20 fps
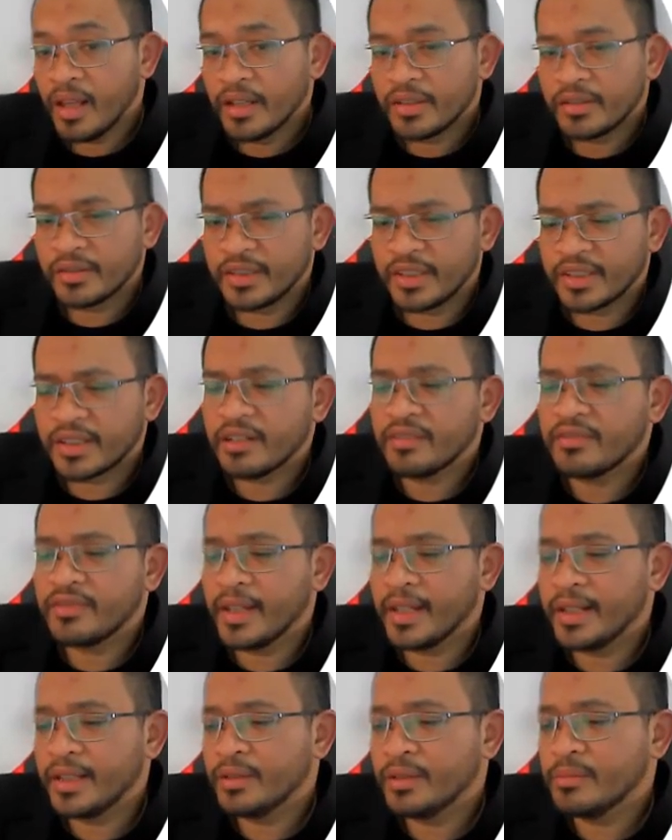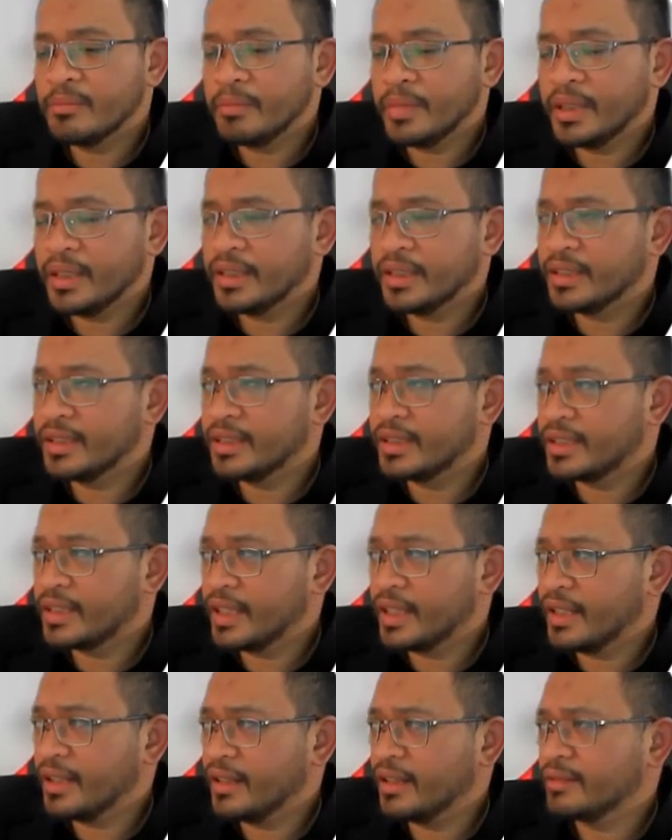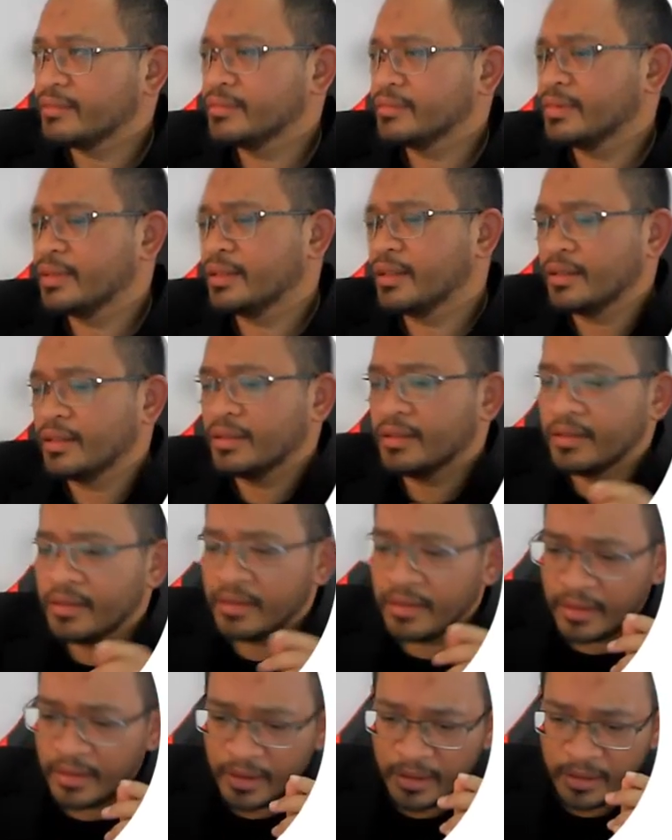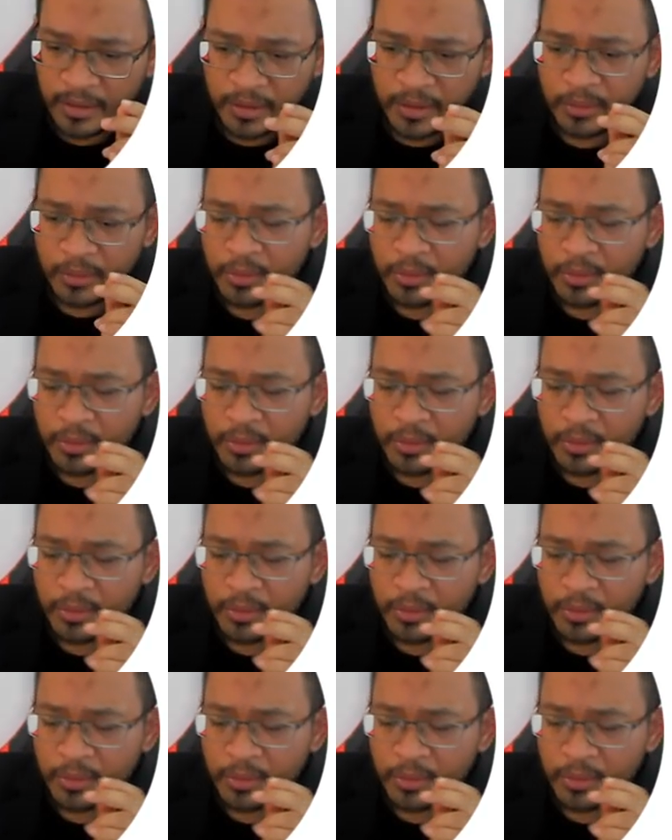So derived value means that you